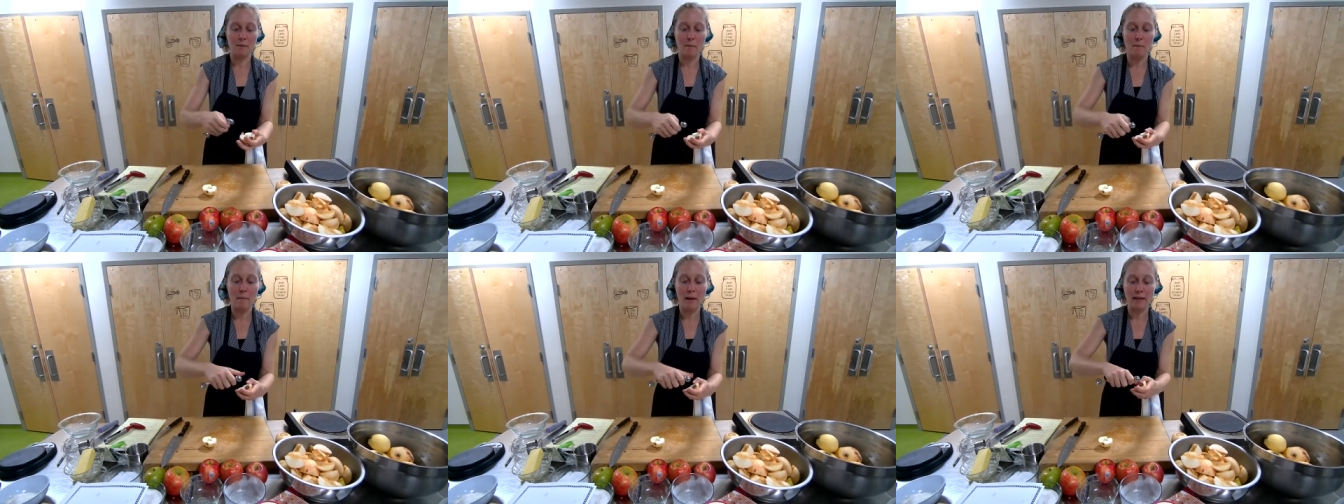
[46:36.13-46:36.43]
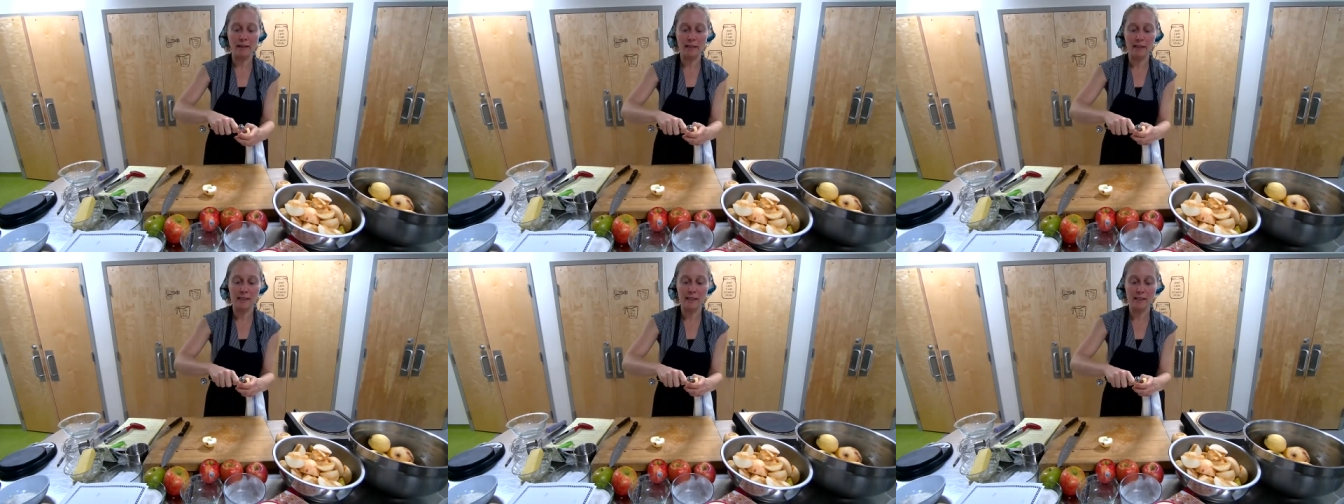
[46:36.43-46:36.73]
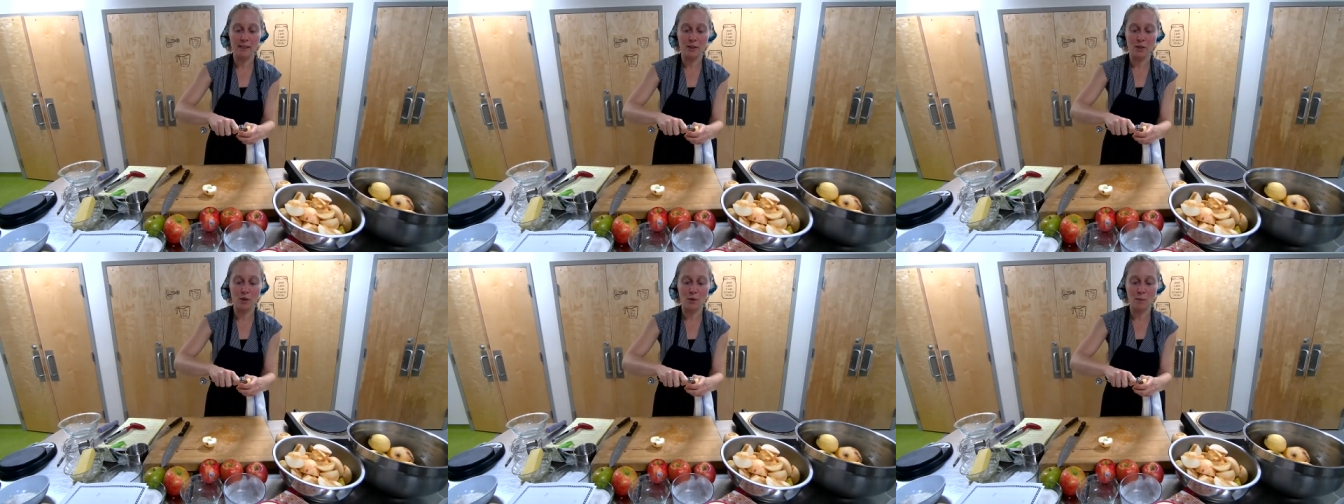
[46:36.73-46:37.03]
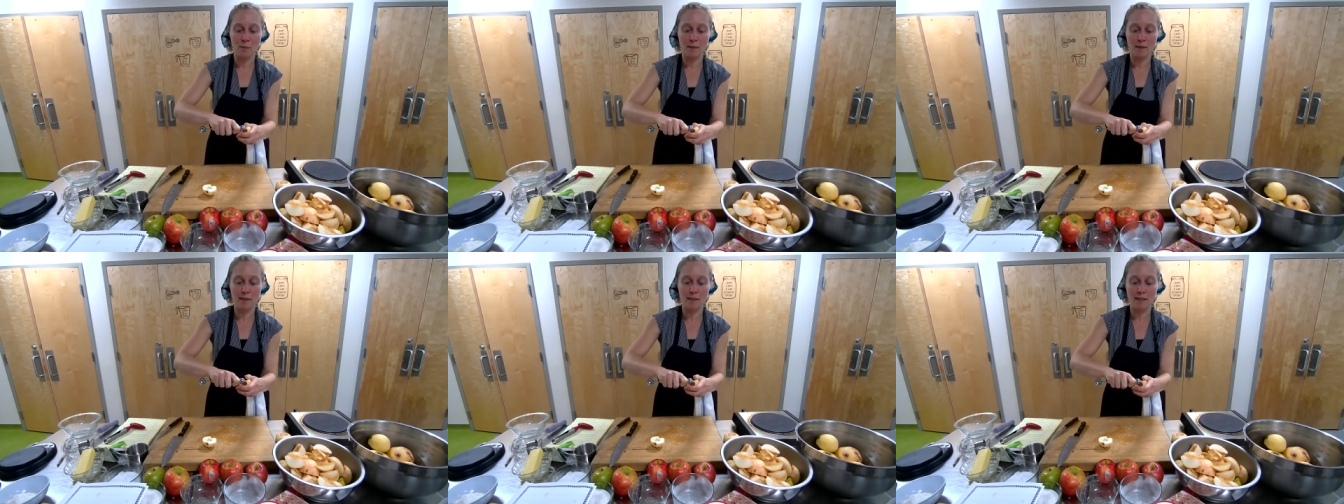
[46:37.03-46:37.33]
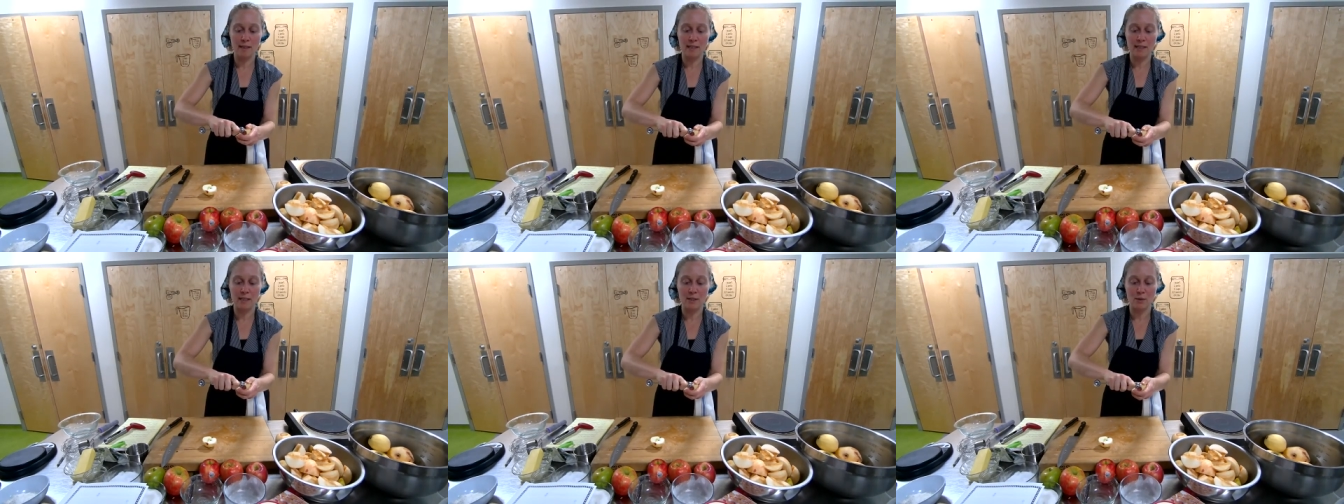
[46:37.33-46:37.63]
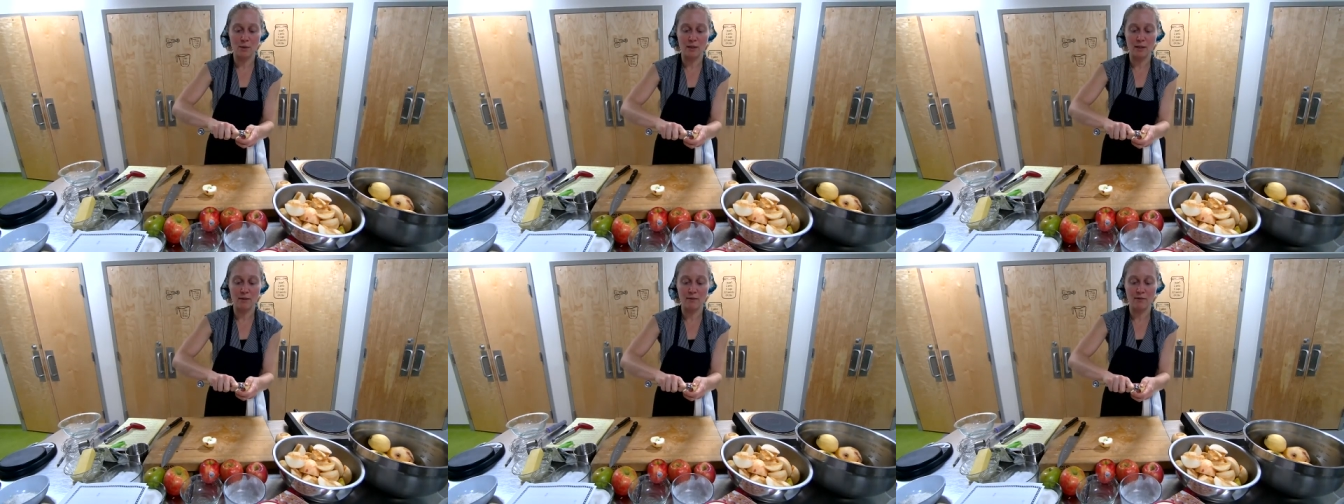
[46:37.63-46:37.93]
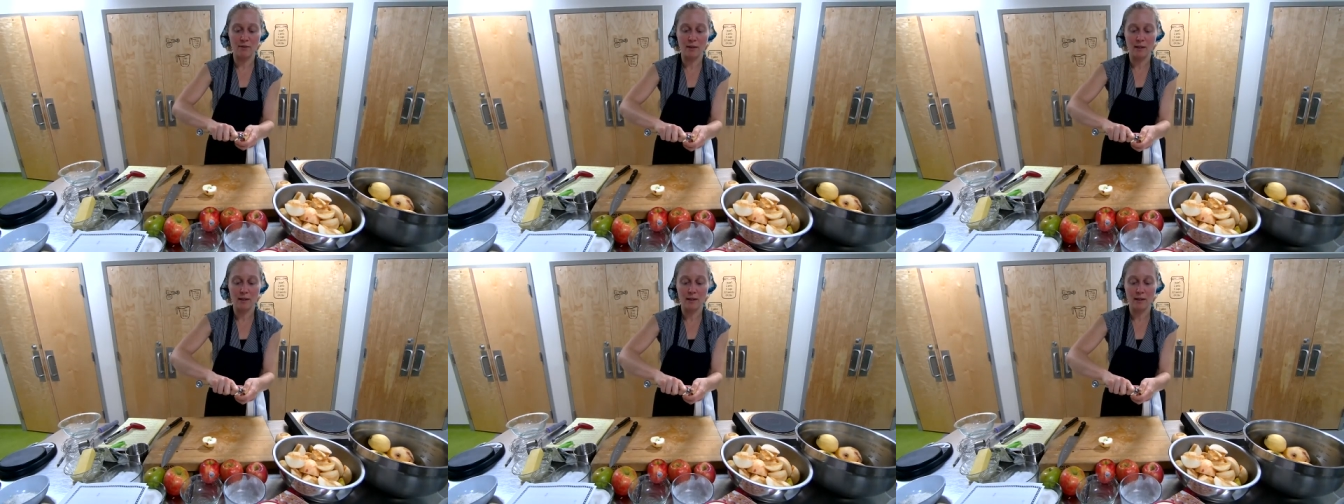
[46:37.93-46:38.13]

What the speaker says: melon scoops to just sort of